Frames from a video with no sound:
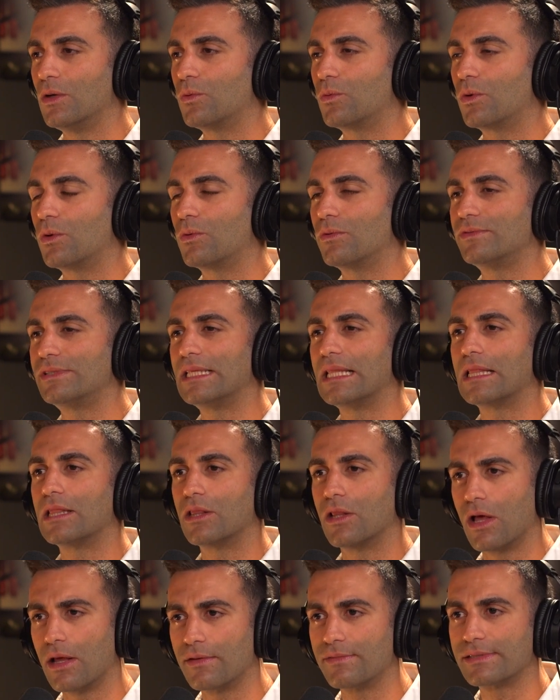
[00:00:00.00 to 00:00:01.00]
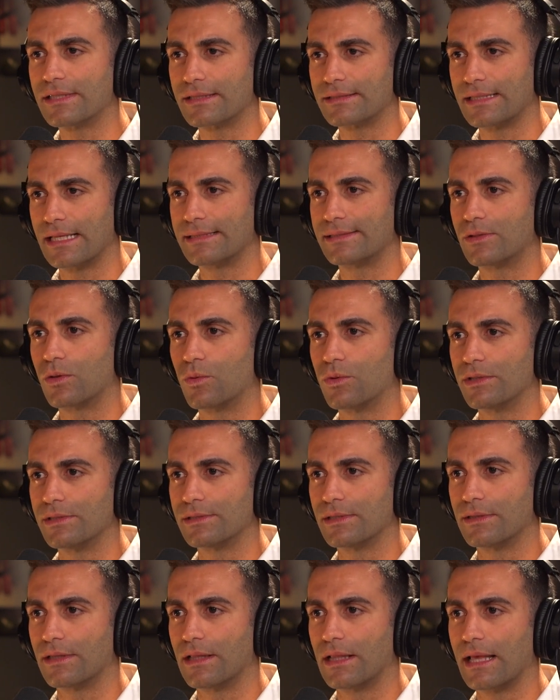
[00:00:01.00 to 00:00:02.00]
where we've seen a lot of success stories
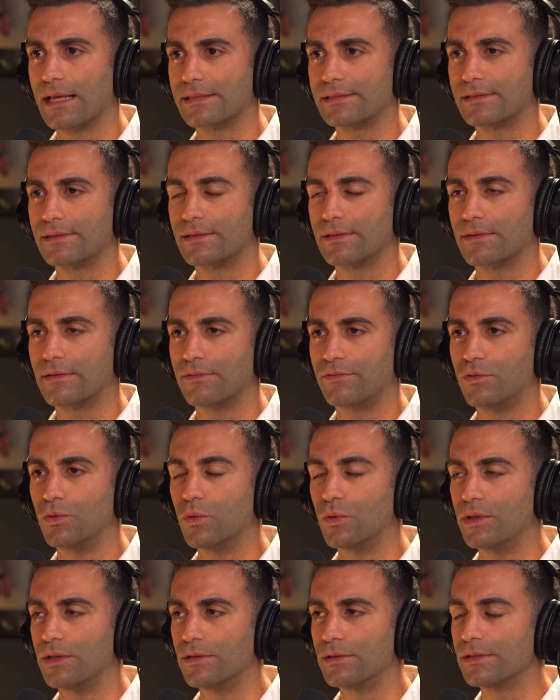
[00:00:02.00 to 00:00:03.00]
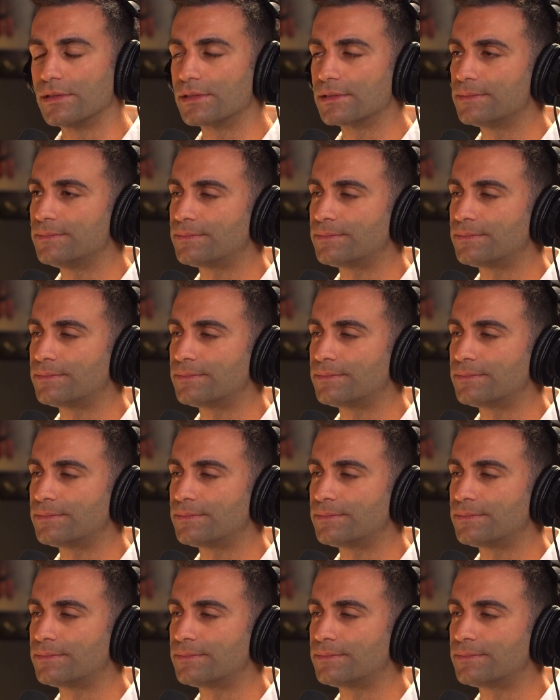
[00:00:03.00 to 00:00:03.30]
in the last few years.